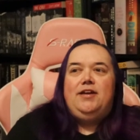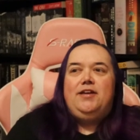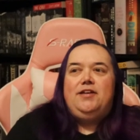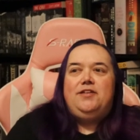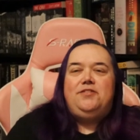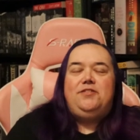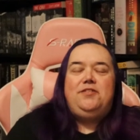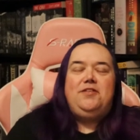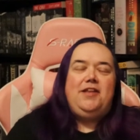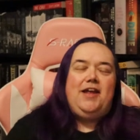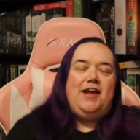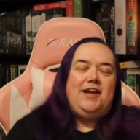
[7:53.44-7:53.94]

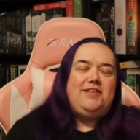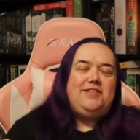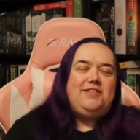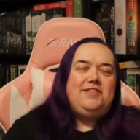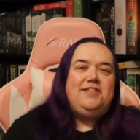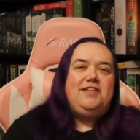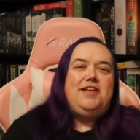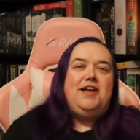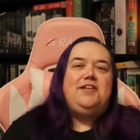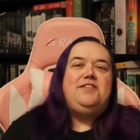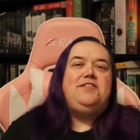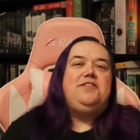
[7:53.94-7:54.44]
So
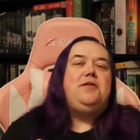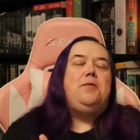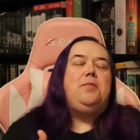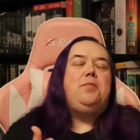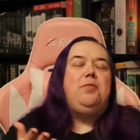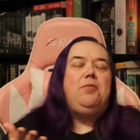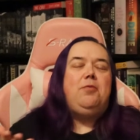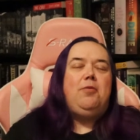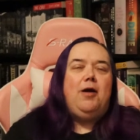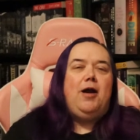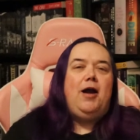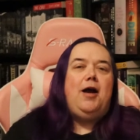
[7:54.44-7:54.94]
that's the
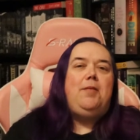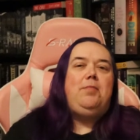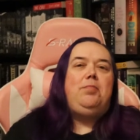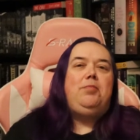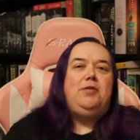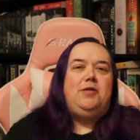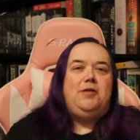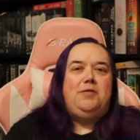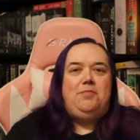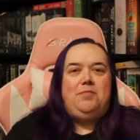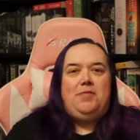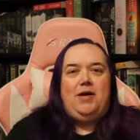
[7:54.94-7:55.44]

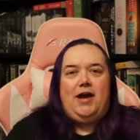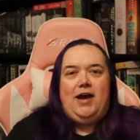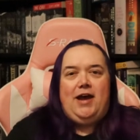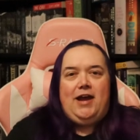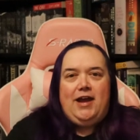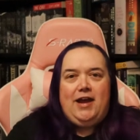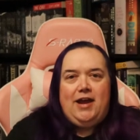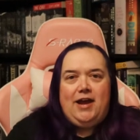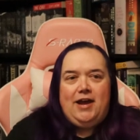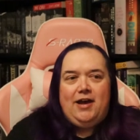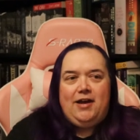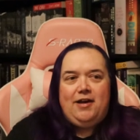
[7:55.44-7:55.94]
problem I
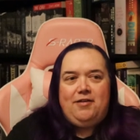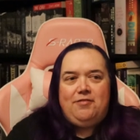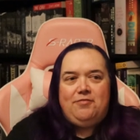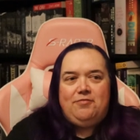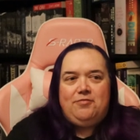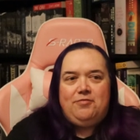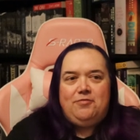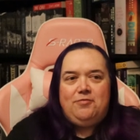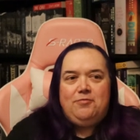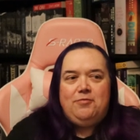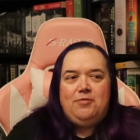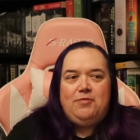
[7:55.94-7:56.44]
have
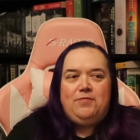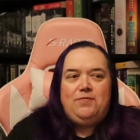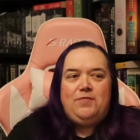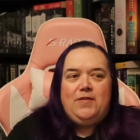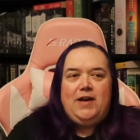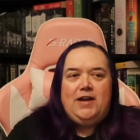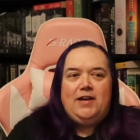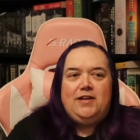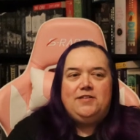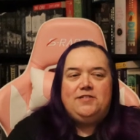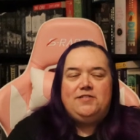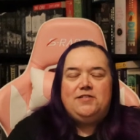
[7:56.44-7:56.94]
with
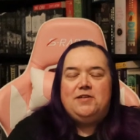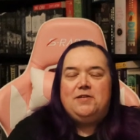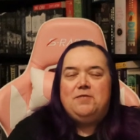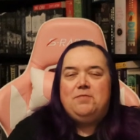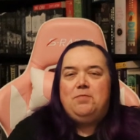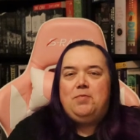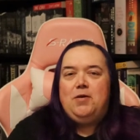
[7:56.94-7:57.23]
fantasy.